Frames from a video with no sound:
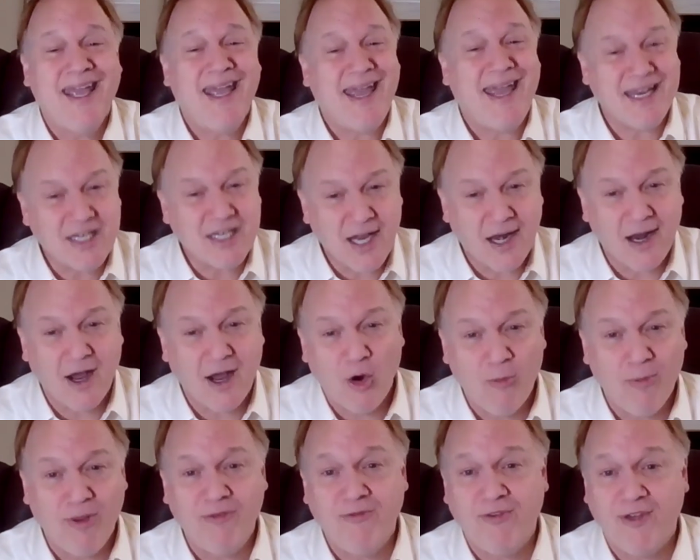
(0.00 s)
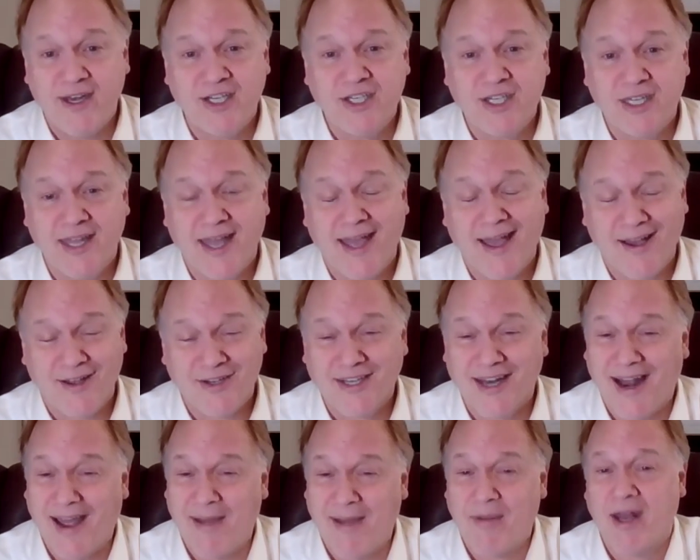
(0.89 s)
He's going to owe me finishing the house
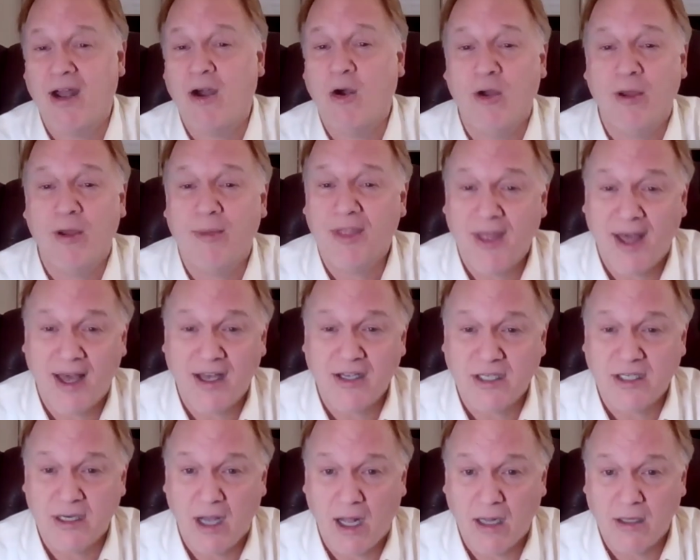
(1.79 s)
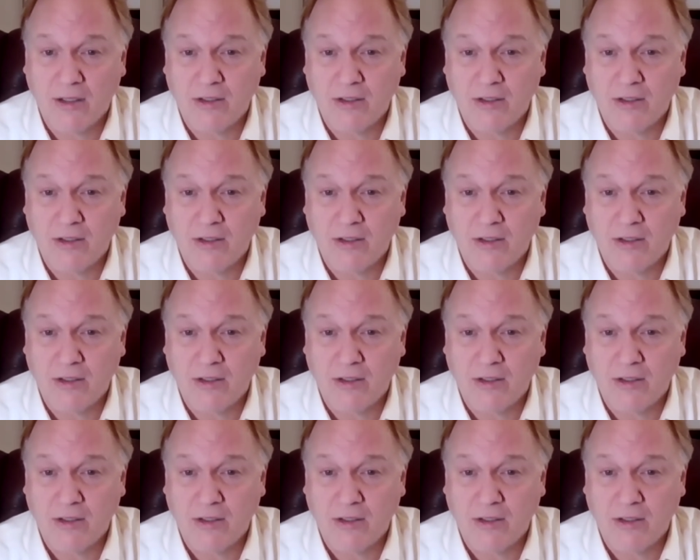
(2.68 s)
and I'm going to owe him $1,000.